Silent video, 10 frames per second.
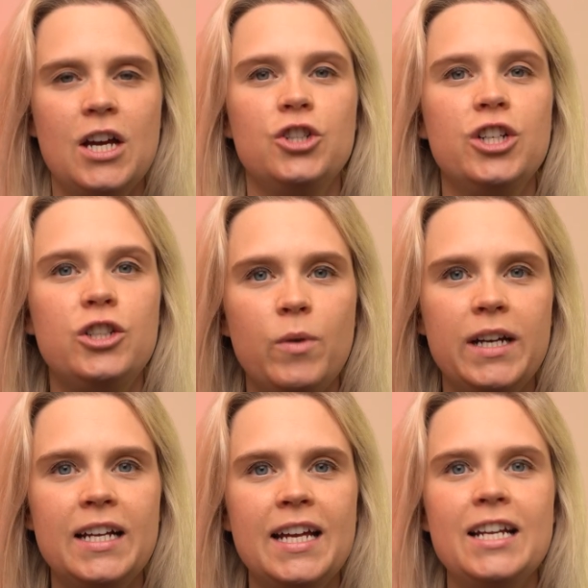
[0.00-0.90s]
She
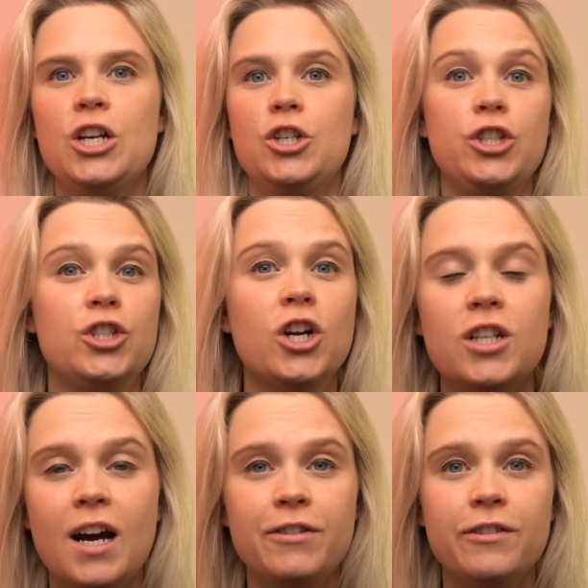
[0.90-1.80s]
tweeted it. She turned
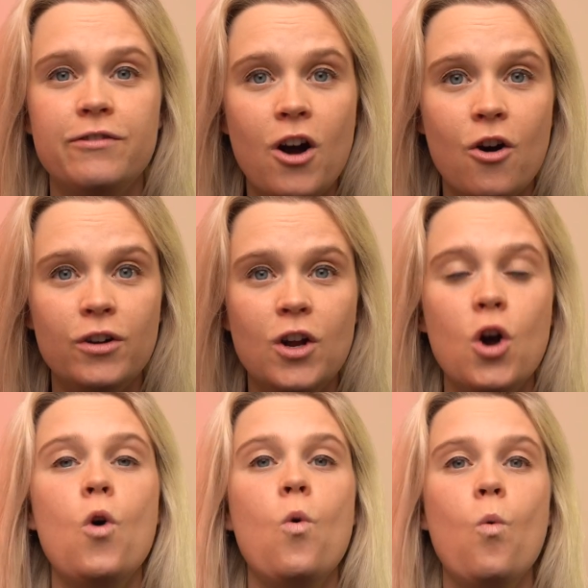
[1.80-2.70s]
off her phone
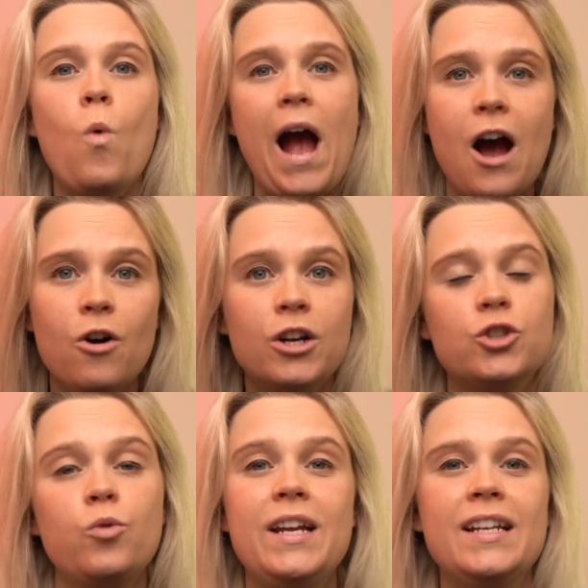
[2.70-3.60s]
while her
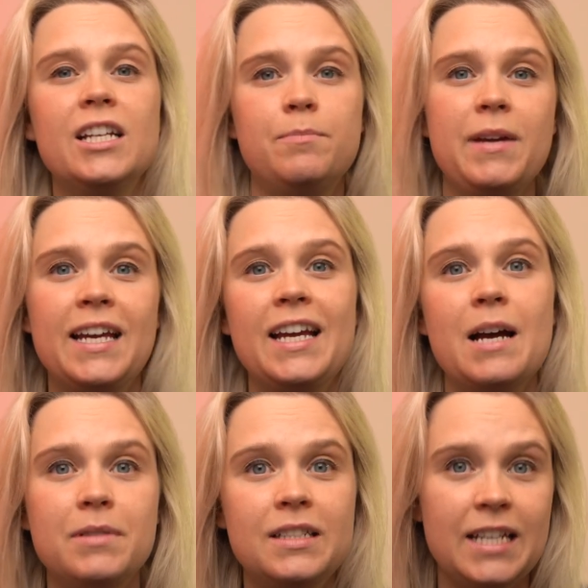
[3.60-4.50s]
tweet is picking
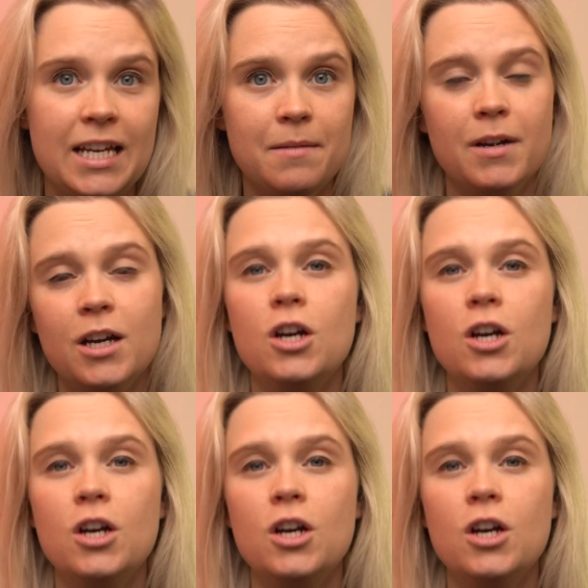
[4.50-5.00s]
up steam,